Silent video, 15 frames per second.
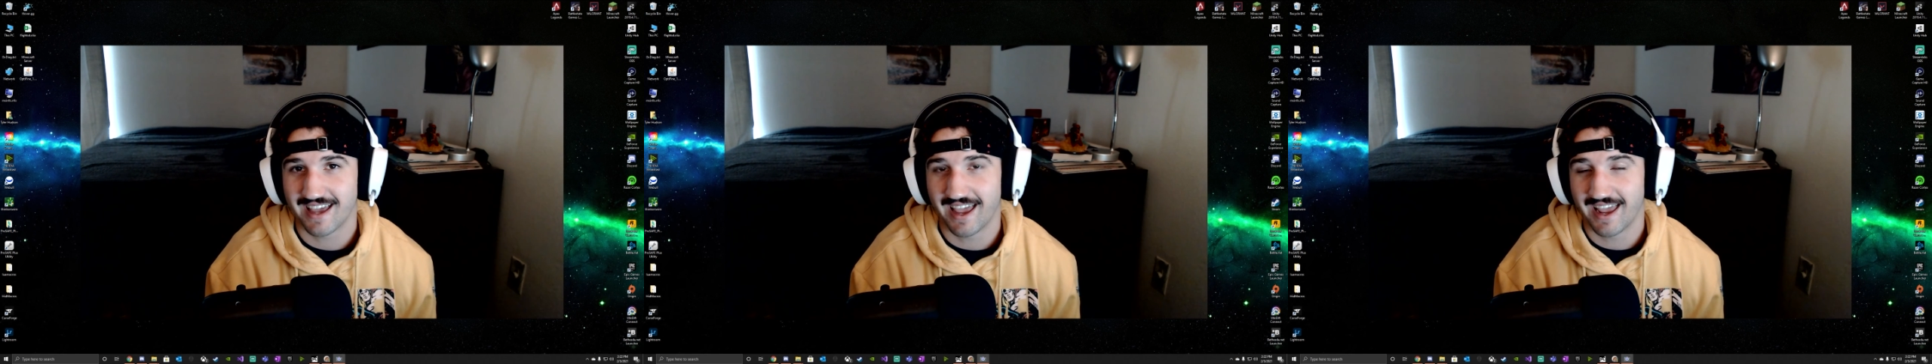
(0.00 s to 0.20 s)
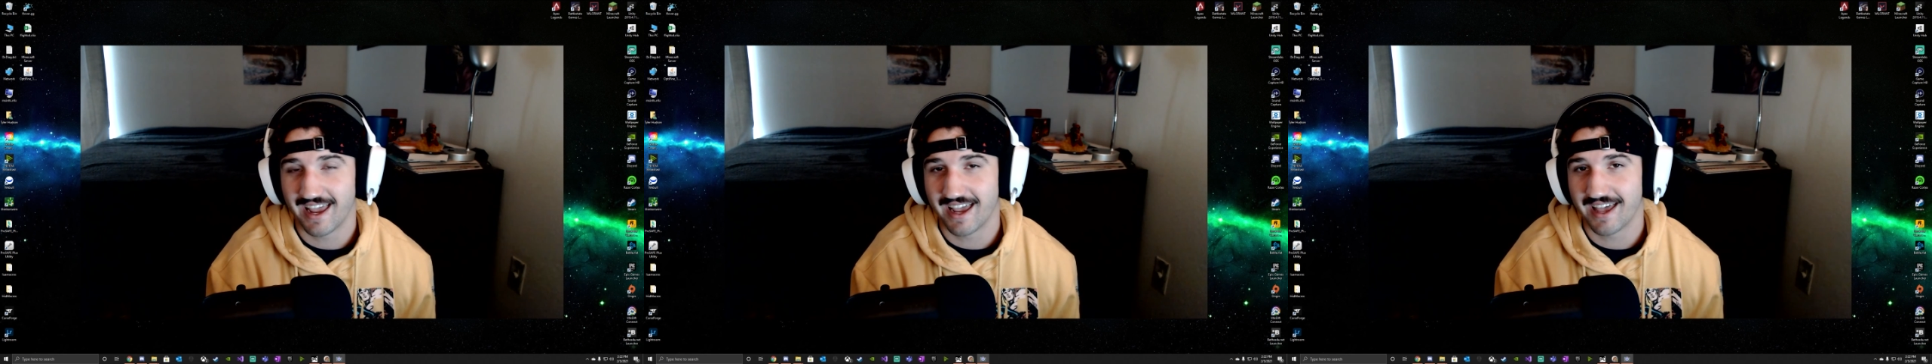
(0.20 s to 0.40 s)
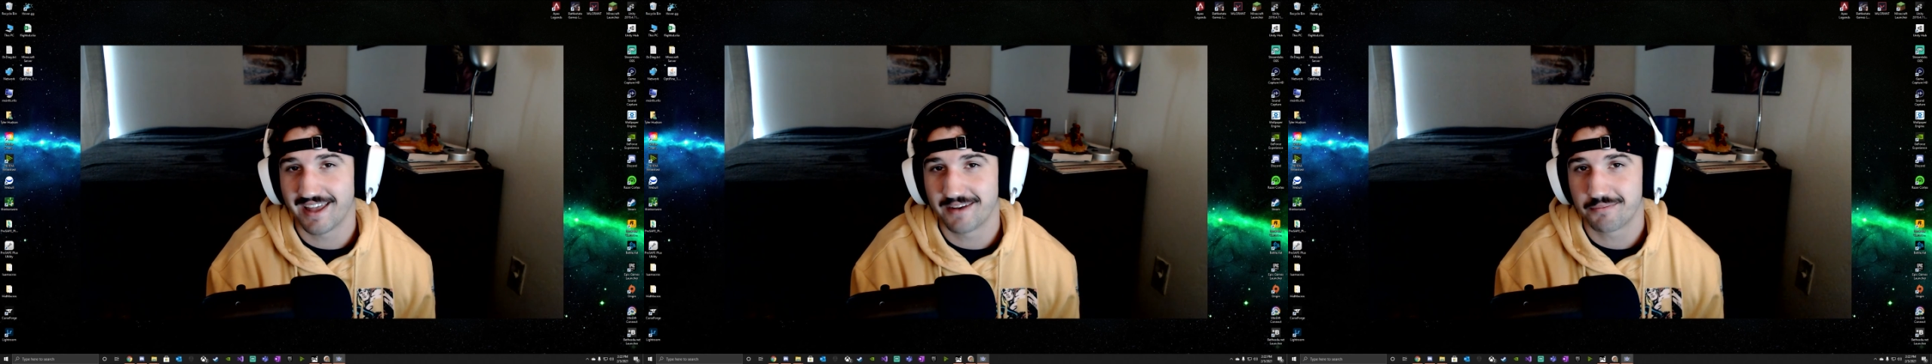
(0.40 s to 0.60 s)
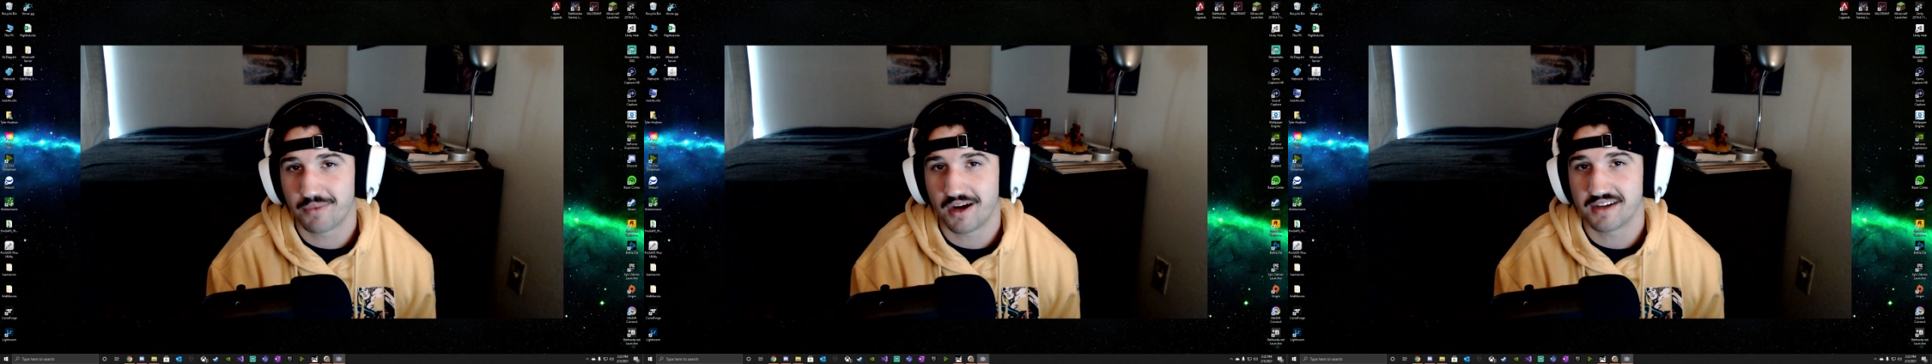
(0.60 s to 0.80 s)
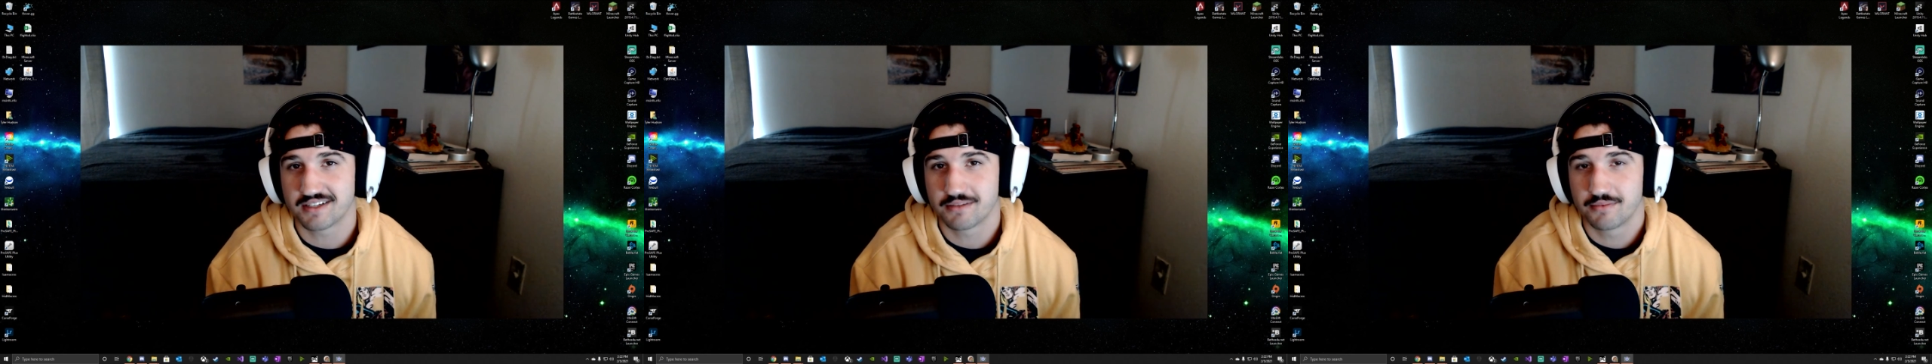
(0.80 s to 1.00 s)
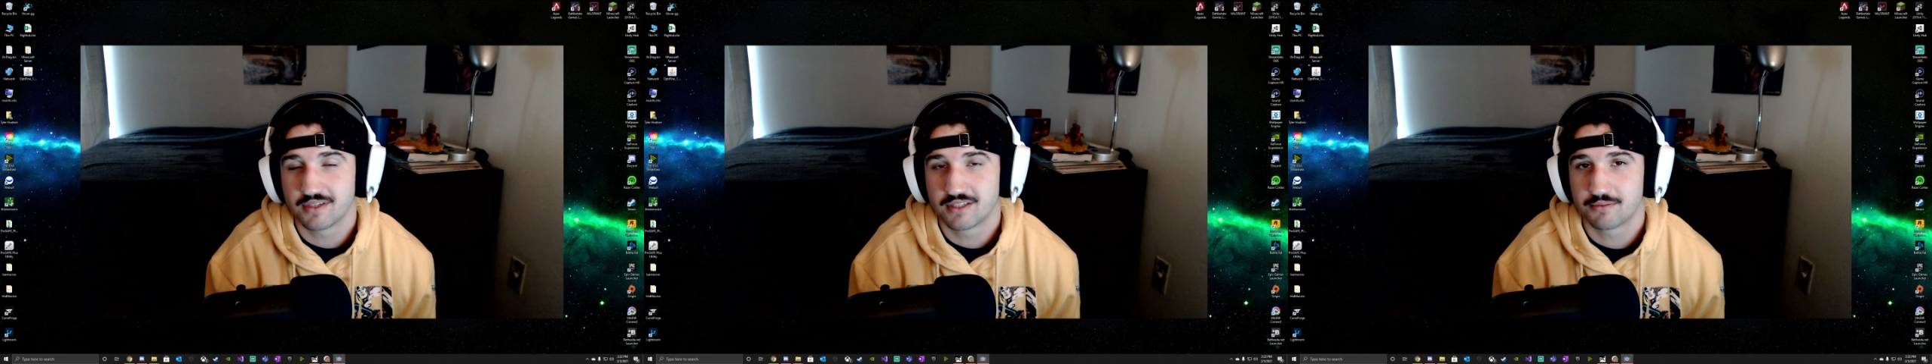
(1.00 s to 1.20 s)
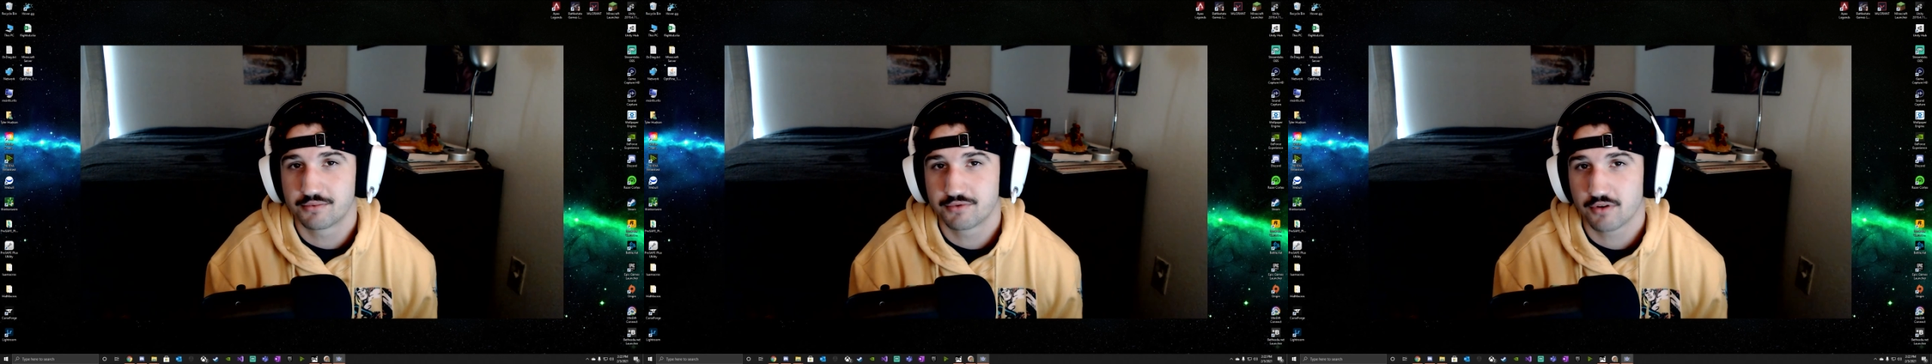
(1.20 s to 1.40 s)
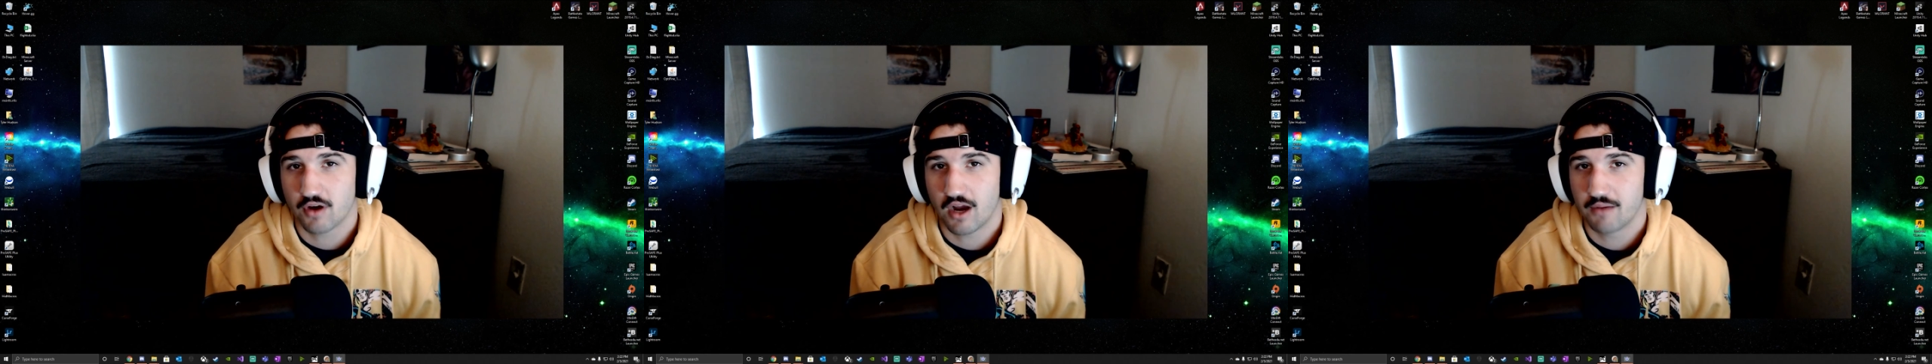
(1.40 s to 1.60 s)
and possibly
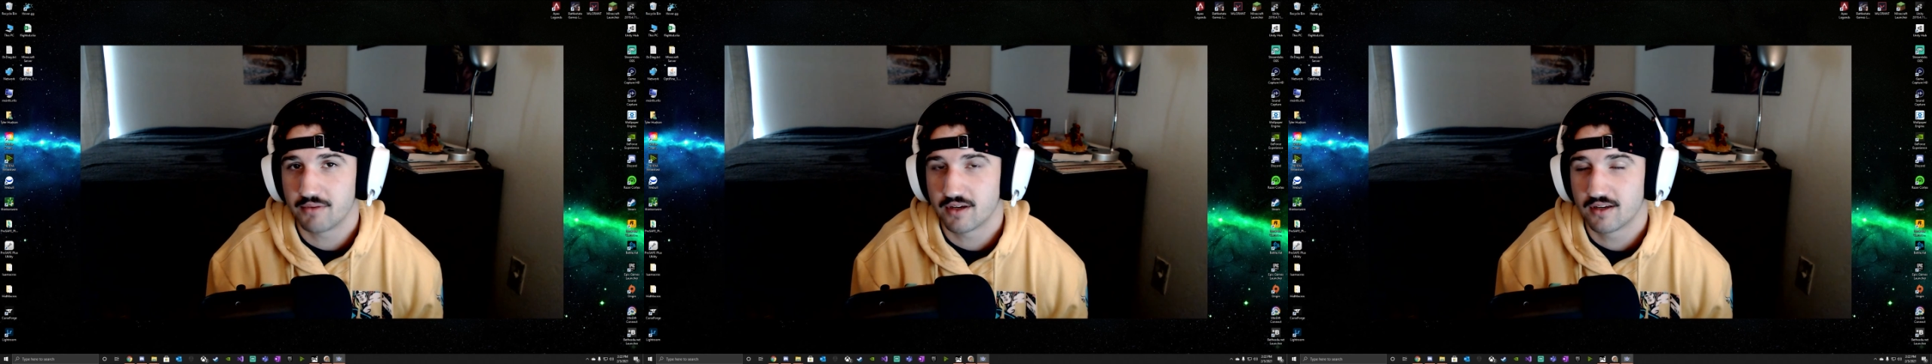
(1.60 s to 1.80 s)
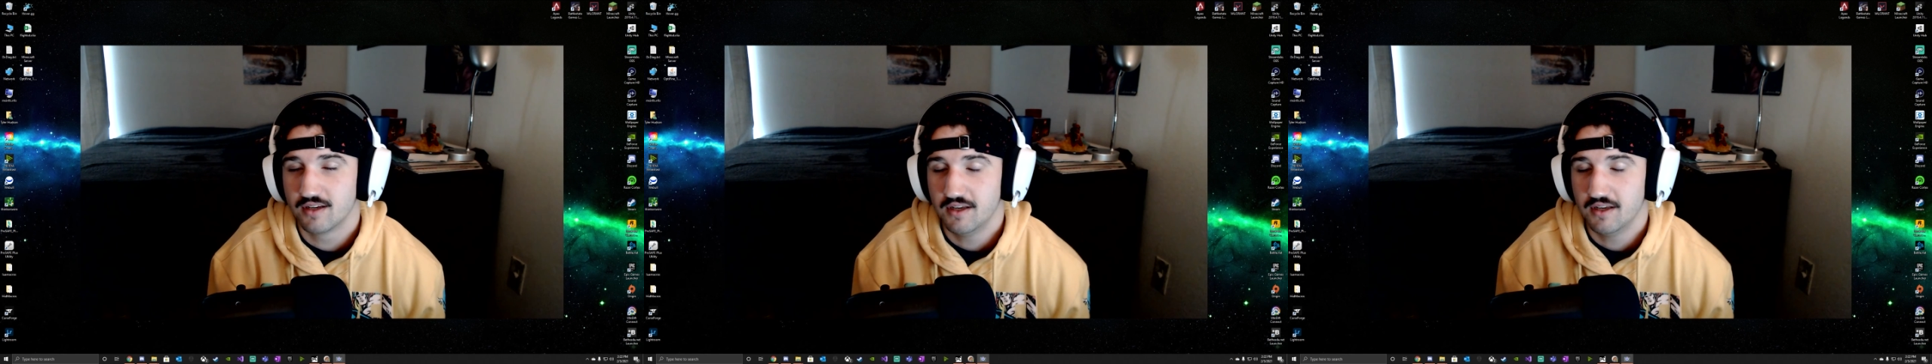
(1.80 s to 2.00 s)
subscribing.